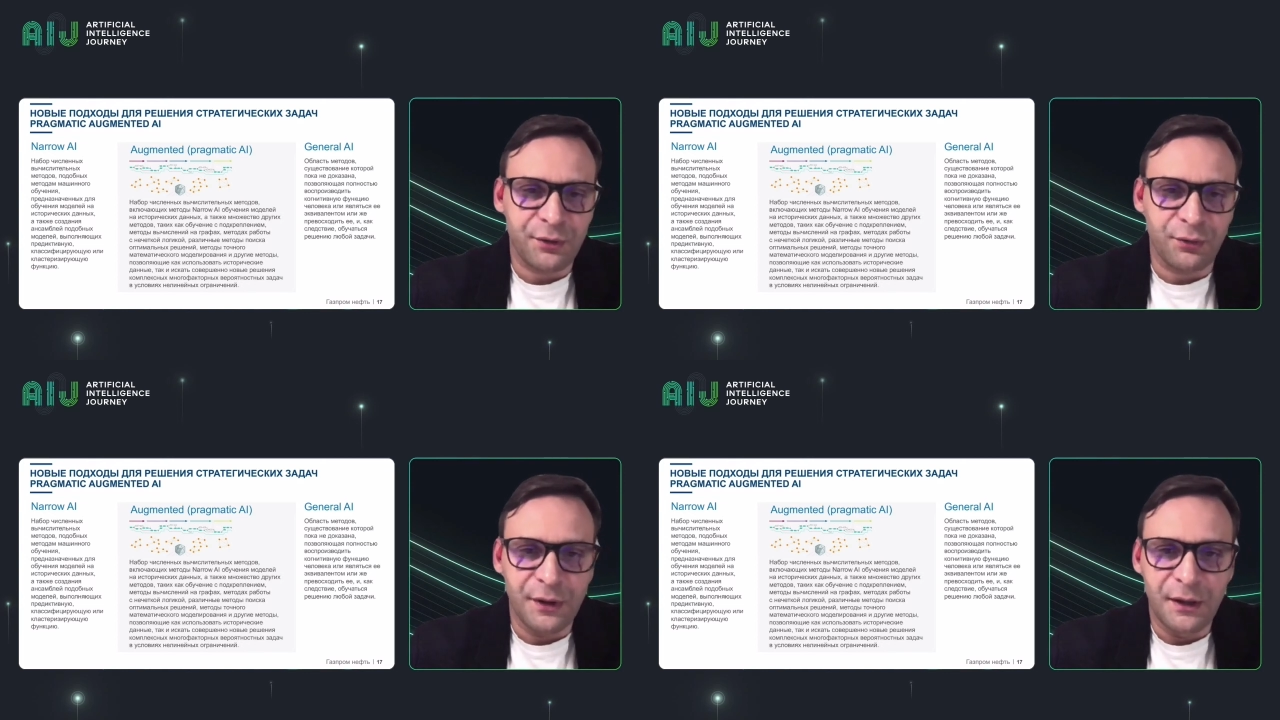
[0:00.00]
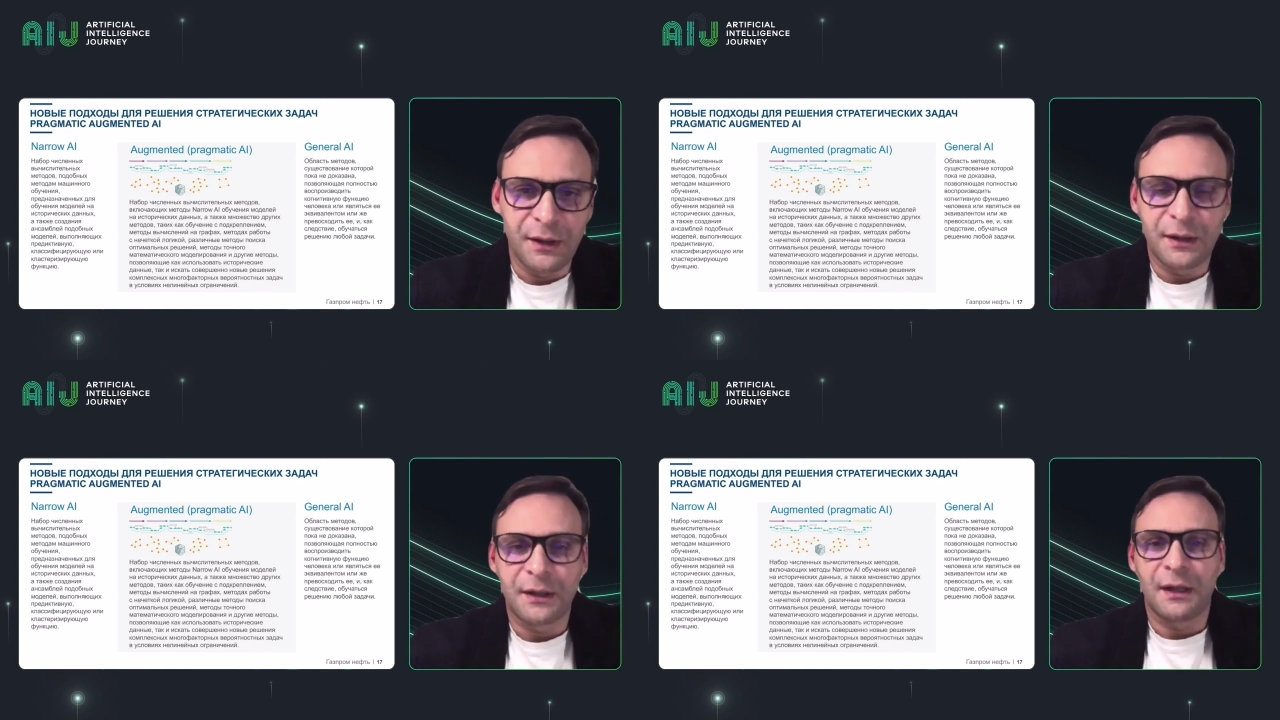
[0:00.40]
a
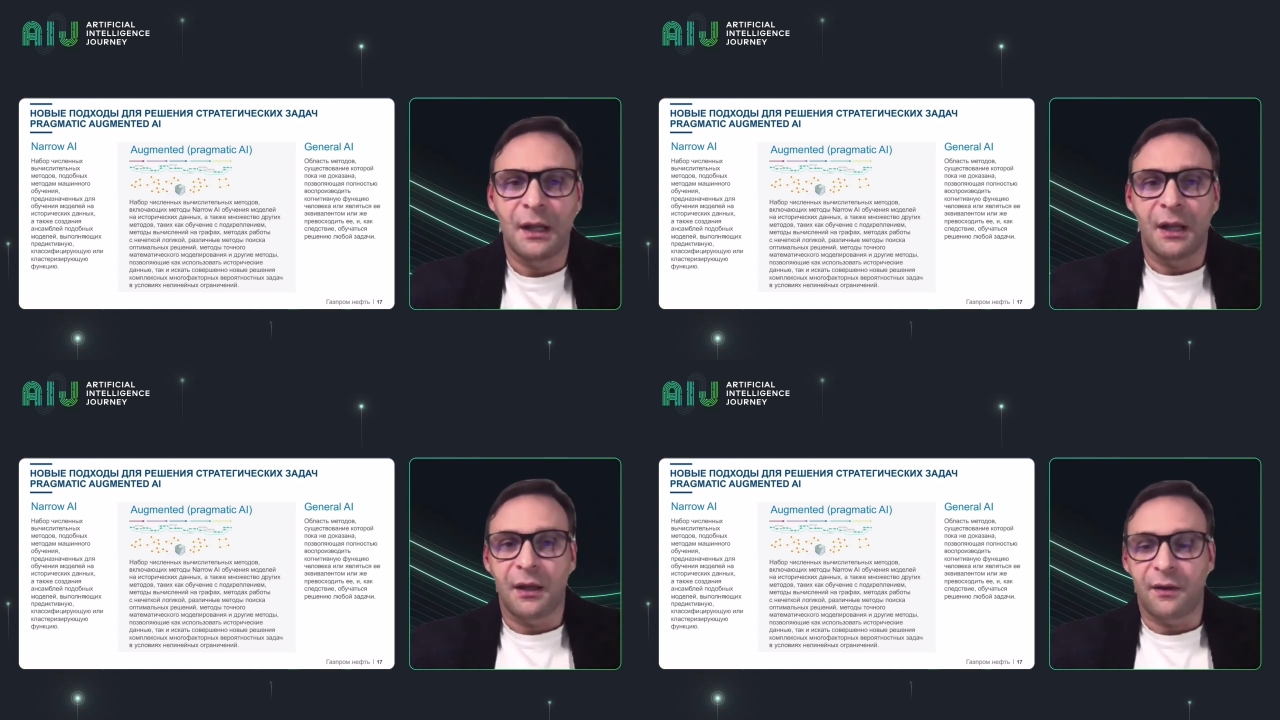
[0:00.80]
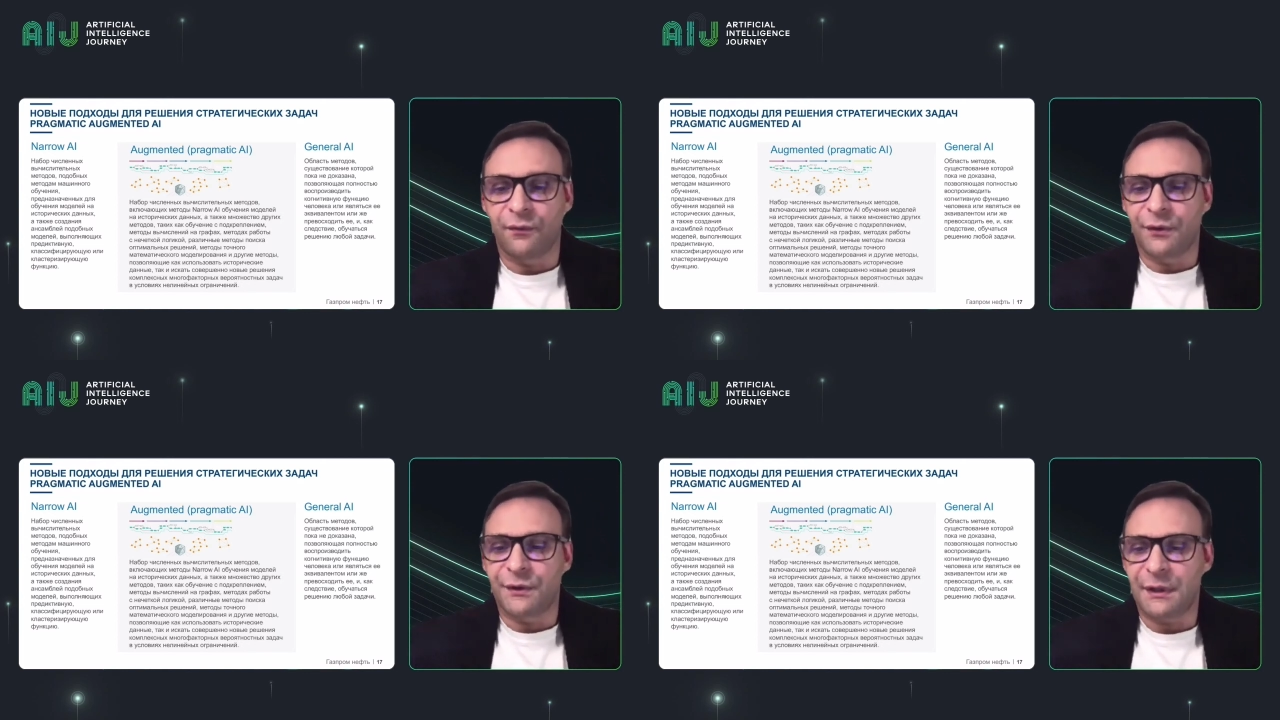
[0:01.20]
combination,
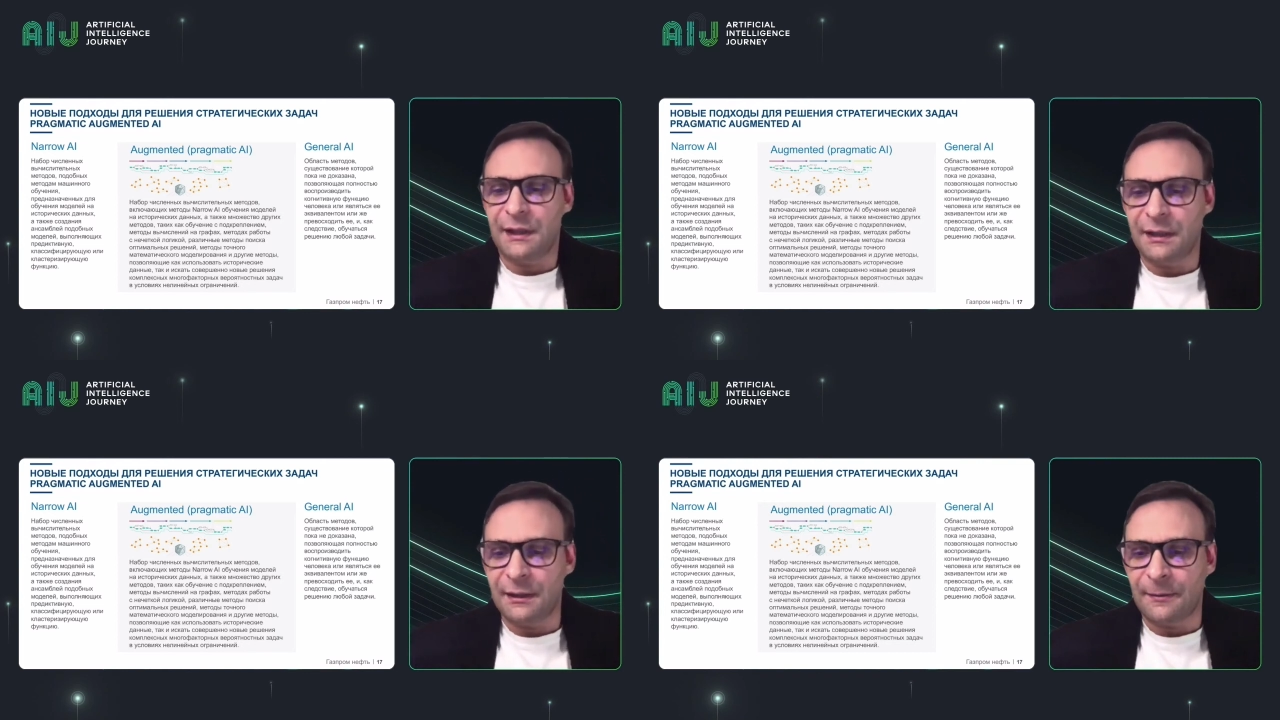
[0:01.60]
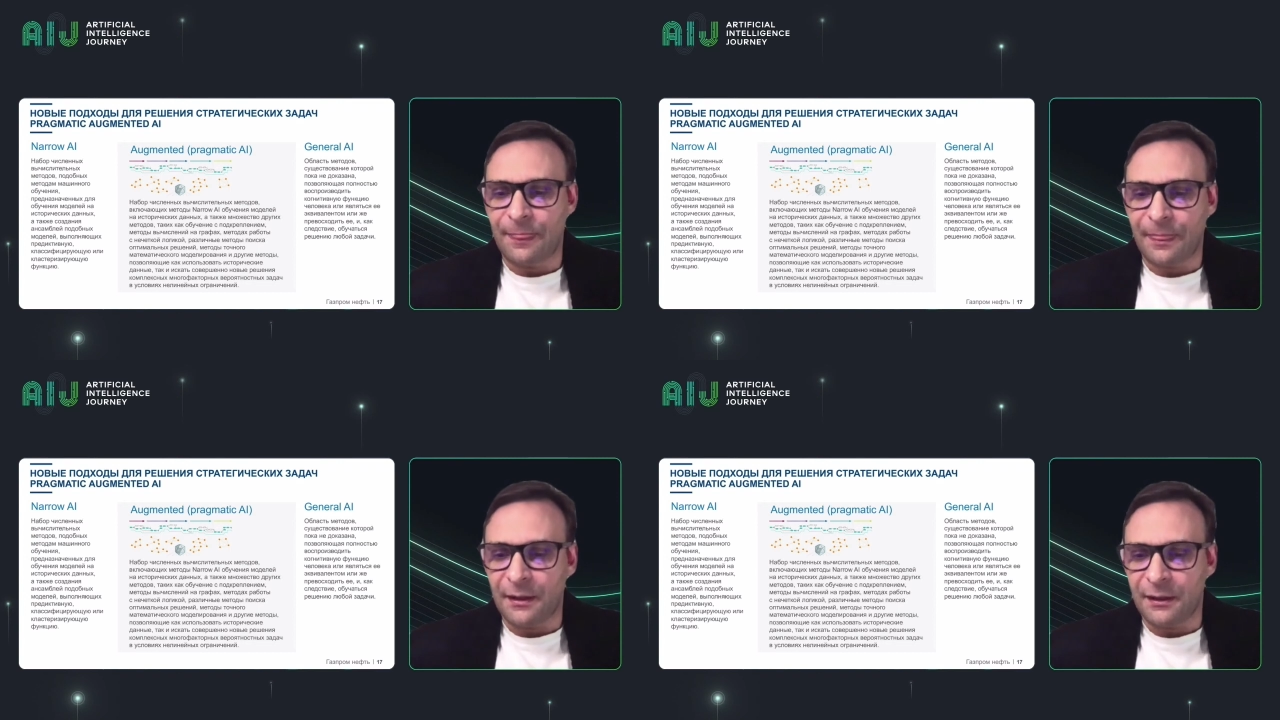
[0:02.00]
a
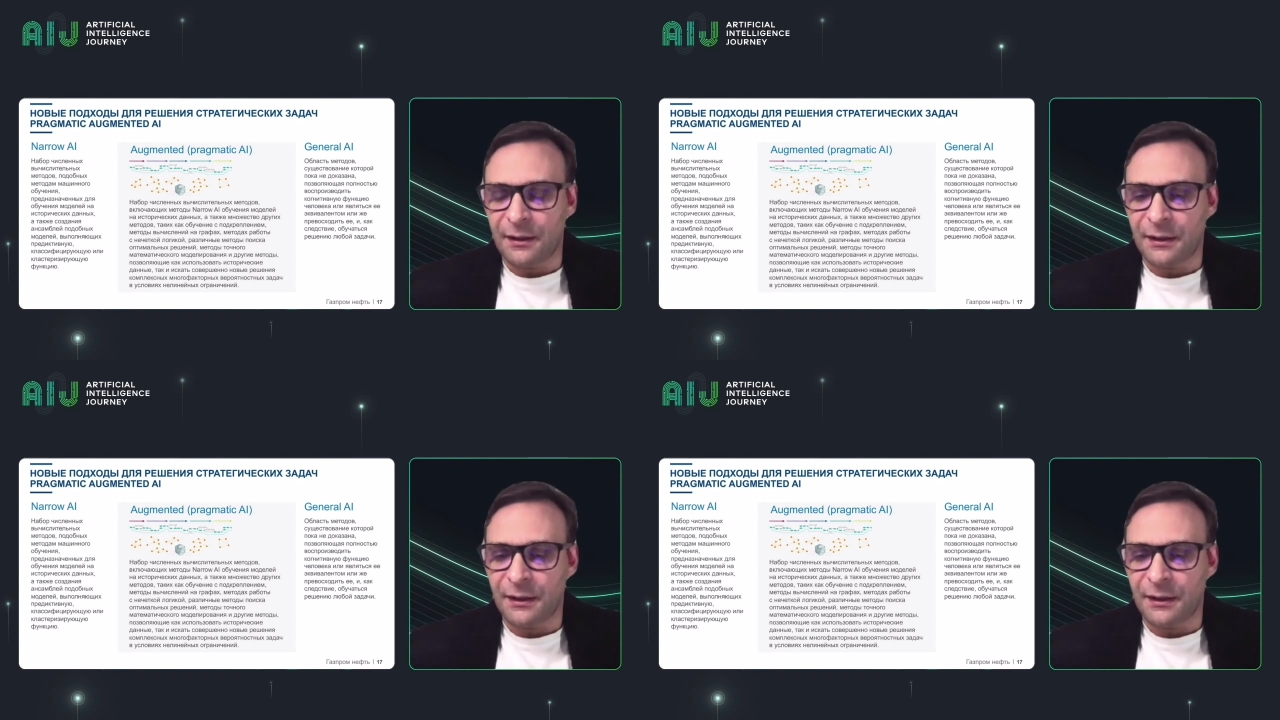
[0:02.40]
complex